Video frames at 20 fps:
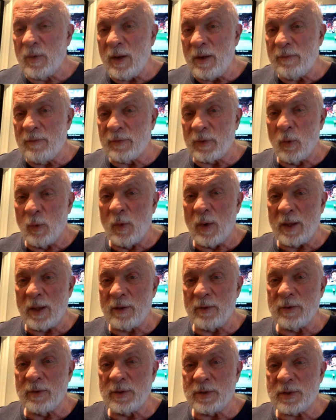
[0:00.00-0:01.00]
If the
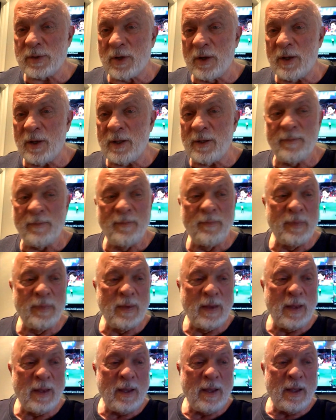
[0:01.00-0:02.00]
weather is good,
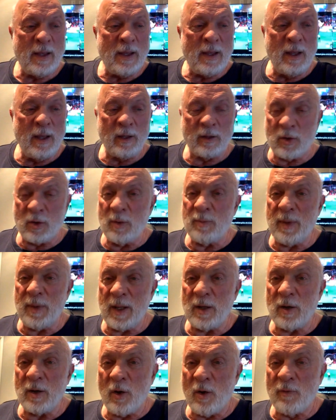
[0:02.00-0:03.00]
it could be
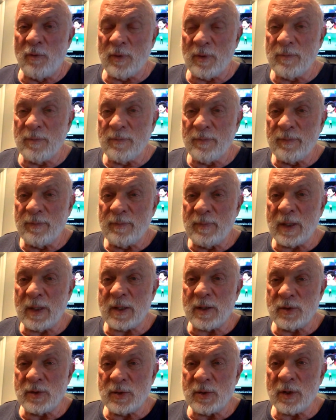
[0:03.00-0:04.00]
an over
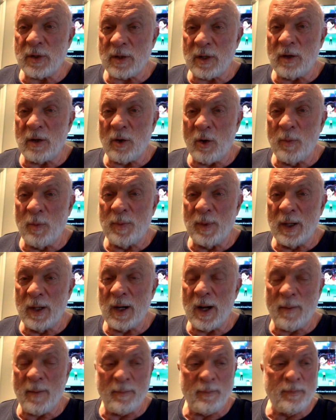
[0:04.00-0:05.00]
because you're going to open it
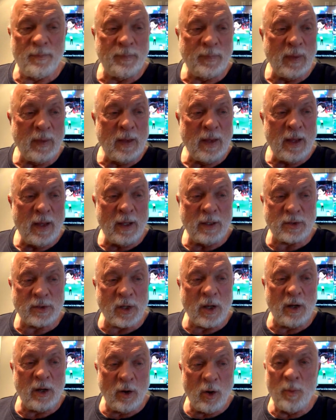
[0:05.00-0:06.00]
up. It's
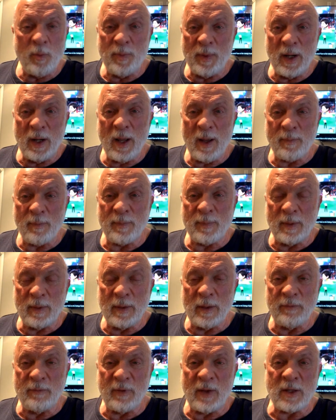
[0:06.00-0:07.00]
going to open up.
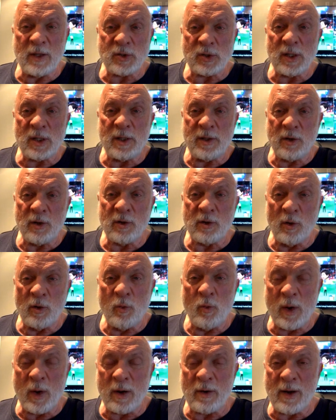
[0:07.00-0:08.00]
Eventually, you're going
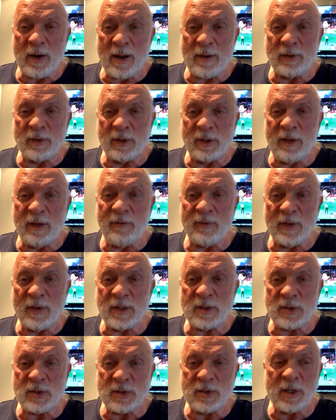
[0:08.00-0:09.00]
to wear down the
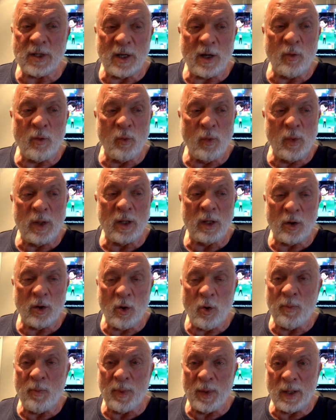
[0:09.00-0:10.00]
defenses and it will
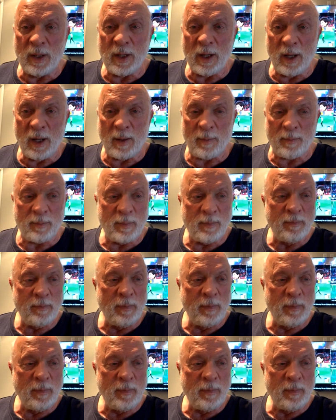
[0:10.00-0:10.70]
open up.